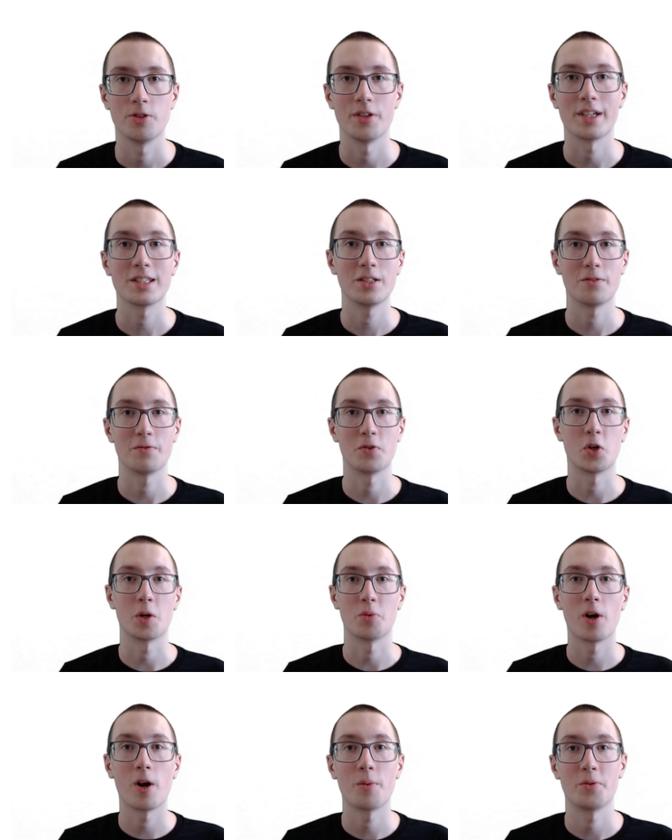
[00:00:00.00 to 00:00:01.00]
So that's it for our
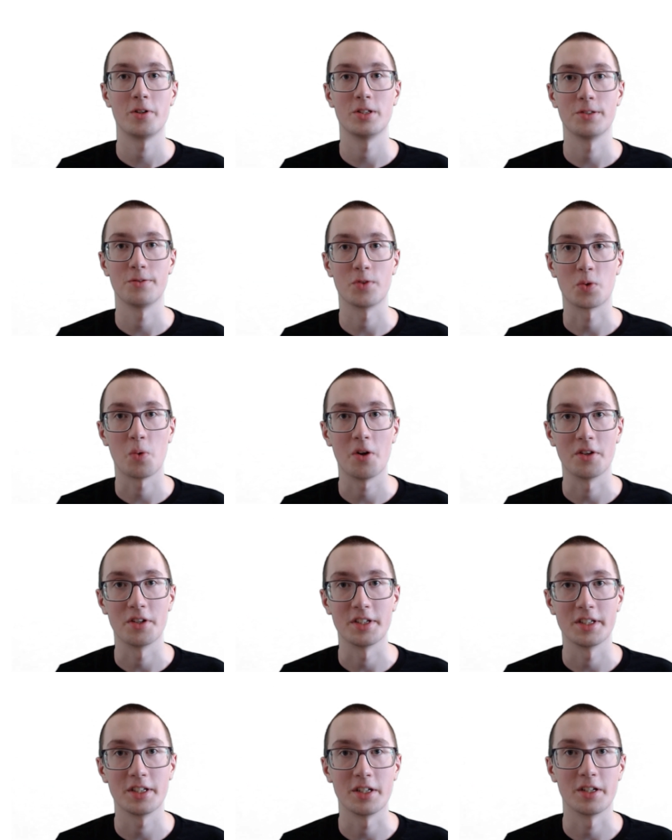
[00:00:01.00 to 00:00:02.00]
properties of
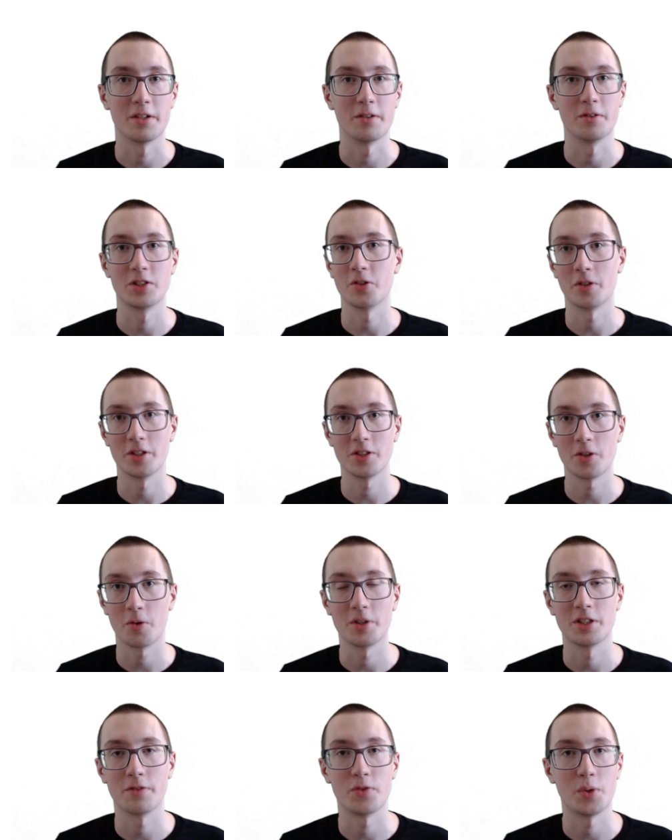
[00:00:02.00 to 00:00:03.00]
equality. And so as
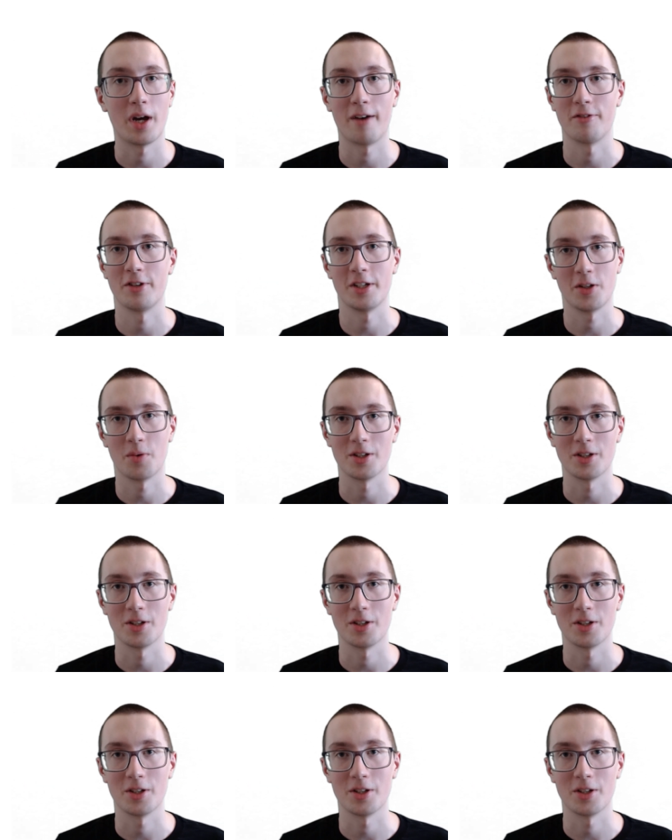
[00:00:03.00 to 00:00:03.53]
always, if you have any